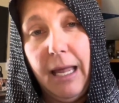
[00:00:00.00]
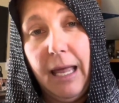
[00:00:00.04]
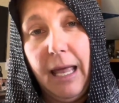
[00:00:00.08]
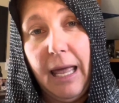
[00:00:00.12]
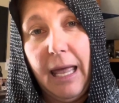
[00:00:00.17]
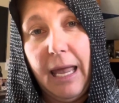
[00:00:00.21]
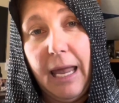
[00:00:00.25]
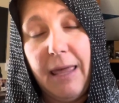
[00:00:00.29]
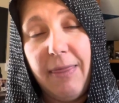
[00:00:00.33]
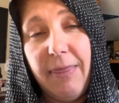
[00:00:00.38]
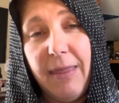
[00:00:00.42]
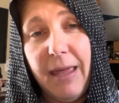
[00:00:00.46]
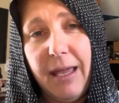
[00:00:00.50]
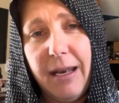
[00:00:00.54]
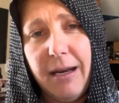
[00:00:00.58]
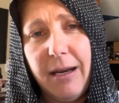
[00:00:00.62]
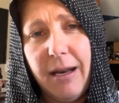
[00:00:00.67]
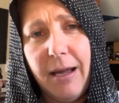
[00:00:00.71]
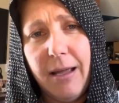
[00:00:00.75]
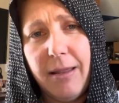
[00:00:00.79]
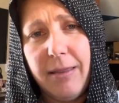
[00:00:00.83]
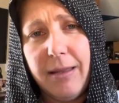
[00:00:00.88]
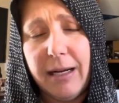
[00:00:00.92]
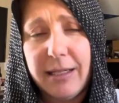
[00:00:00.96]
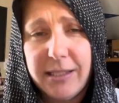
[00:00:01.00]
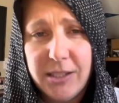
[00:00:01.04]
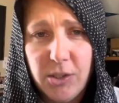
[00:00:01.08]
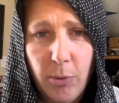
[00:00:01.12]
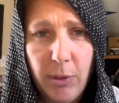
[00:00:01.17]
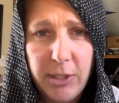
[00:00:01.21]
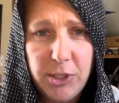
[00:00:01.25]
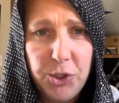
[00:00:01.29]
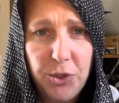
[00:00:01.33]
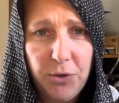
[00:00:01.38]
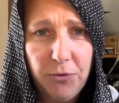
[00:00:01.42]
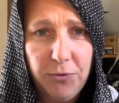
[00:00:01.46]
And then the next
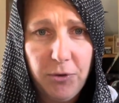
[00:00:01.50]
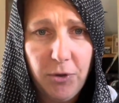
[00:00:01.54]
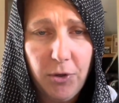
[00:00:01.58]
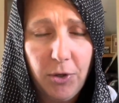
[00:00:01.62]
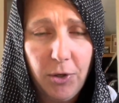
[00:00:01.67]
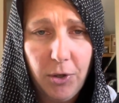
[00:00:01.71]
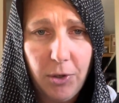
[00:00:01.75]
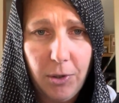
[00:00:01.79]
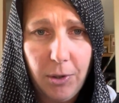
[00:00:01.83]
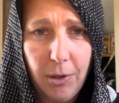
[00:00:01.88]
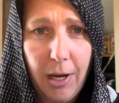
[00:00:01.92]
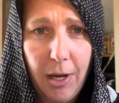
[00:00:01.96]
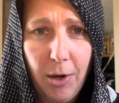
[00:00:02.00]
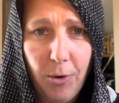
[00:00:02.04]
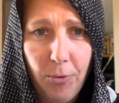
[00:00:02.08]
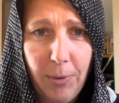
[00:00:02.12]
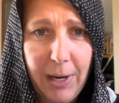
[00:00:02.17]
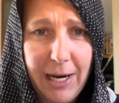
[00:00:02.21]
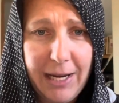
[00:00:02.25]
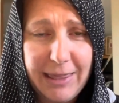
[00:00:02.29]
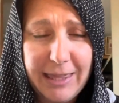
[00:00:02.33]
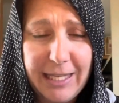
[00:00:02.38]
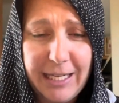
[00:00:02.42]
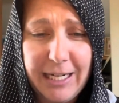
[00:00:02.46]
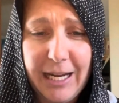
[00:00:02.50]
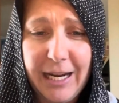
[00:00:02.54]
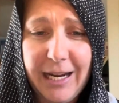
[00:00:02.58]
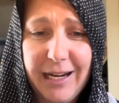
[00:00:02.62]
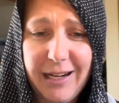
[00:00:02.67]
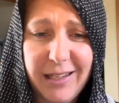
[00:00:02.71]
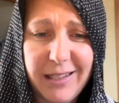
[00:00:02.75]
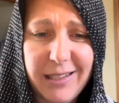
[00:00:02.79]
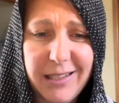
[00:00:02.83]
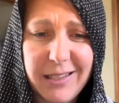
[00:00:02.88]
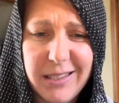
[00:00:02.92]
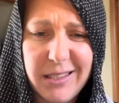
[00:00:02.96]
question for Wright the
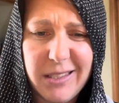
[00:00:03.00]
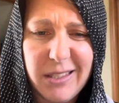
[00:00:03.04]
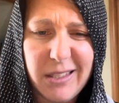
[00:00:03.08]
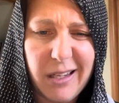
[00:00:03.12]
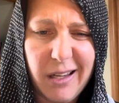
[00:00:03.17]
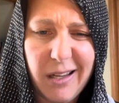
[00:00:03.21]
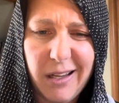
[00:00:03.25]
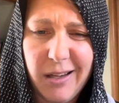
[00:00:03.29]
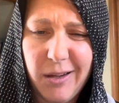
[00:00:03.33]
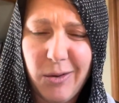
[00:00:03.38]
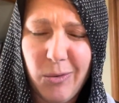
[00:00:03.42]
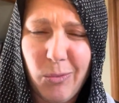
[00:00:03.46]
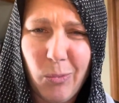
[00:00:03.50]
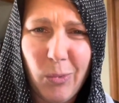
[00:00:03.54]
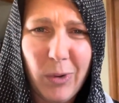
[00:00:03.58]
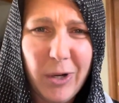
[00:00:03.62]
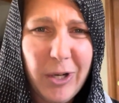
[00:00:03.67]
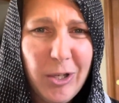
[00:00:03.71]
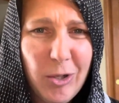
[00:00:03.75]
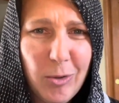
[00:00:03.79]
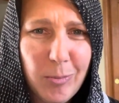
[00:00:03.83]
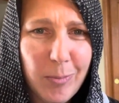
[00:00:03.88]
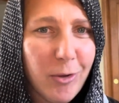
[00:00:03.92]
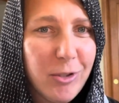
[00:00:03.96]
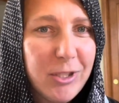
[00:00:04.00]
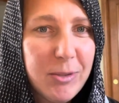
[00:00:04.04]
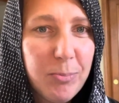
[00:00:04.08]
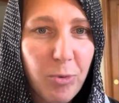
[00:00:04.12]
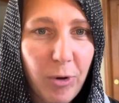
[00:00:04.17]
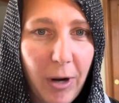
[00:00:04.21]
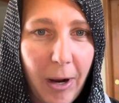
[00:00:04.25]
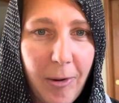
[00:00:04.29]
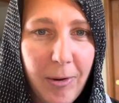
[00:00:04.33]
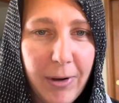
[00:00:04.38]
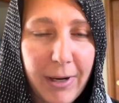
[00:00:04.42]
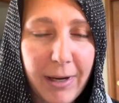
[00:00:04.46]
Knight is, what are you most
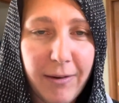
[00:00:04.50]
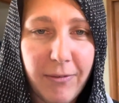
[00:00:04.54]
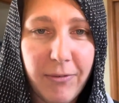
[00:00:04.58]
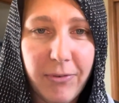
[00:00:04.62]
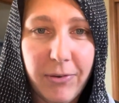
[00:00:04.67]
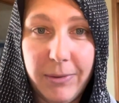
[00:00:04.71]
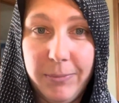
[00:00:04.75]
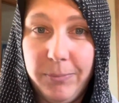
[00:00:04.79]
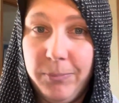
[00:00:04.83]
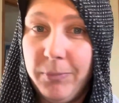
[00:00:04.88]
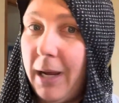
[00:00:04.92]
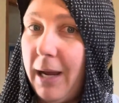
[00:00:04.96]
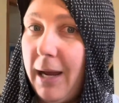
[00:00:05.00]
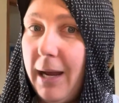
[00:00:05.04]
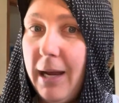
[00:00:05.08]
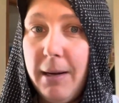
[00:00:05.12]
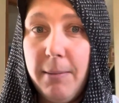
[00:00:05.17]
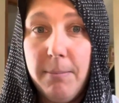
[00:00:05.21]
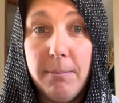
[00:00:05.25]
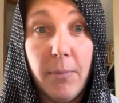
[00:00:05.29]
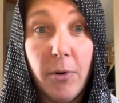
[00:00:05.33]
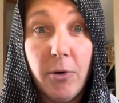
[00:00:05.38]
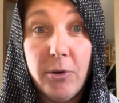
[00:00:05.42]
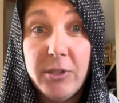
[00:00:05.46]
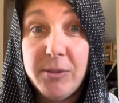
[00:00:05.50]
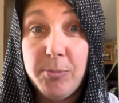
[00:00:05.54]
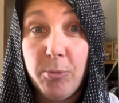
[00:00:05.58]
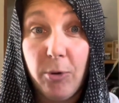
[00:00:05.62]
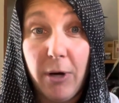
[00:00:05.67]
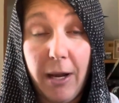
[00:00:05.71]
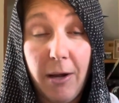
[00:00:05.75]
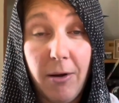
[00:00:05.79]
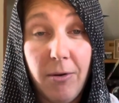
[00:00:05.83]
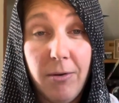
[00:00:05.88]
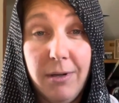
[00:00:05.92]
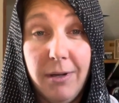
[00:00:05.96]
proud of? I'm most
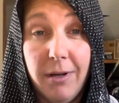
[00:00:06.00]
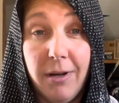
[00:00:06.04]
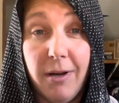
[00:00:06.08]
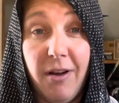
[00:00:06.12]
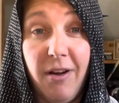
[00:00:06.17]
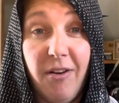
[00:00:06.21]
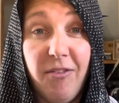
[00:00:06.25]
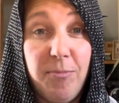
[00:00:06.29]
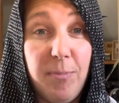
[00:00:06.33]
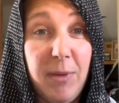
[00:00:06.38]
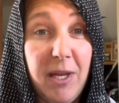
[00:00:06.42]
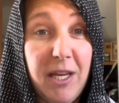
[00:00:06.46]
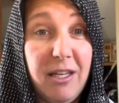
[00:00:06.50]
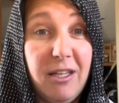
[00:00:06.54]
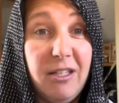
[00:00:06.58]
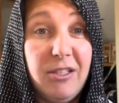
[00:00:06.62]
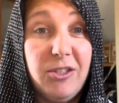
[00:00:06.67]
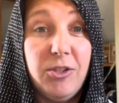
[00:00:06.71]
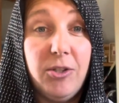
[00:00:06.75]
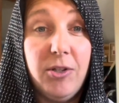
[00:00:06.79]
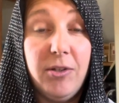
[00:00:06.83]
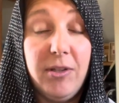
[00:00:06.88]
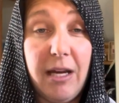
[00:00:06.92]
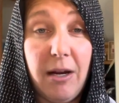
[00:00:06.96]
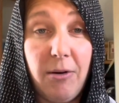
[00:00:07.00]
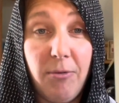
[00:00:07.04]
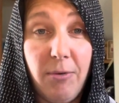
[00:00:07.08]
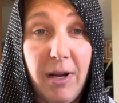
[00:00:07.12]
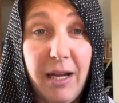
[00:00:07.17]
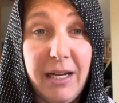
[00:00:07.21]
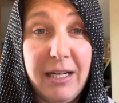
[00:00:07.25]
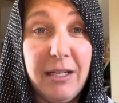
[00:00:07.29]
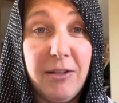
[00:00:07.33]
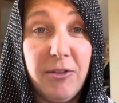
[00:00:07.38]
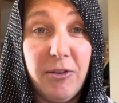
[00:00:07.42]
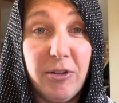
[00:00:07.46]
proud of making sure that
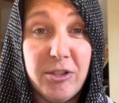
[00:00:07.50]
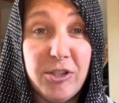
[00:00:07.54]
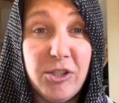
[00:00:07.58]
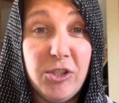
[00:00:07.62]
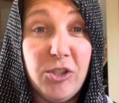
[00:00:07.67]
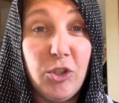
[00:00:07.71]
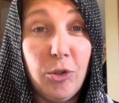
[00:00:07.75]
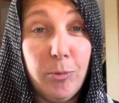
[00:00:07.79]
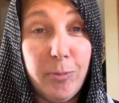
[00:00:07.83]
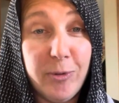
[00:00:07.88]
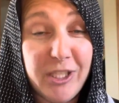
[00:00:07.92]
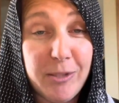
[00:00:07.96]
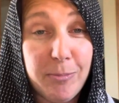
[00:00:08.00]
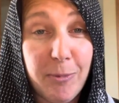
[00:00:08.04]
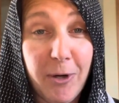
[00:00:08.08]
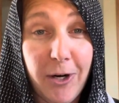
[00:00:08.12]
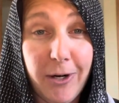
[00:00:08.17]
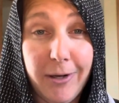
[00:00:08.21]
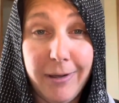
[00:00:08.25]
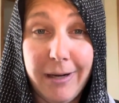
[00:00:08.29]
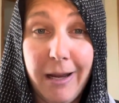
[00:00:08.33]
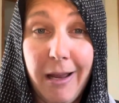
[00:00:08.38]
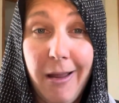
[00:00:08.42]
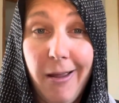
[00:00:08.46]
Ryan looks super smart.